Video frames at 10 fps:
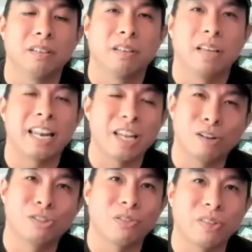And
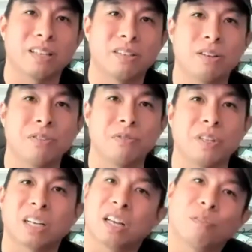here's the thing too,
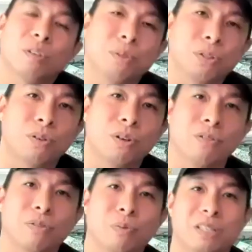the uncomfortable
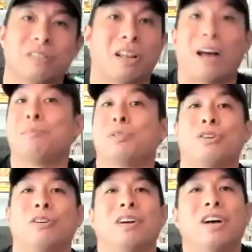truth, which I'm
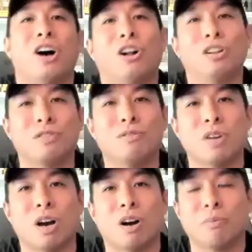sure all of you
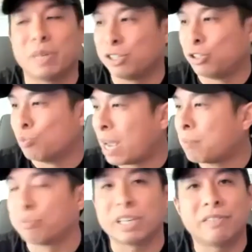know because you
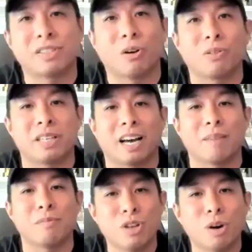write briefs all the
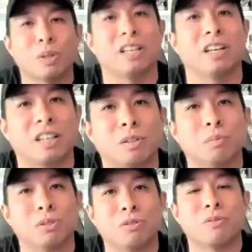time. You know what the uncomfortable truth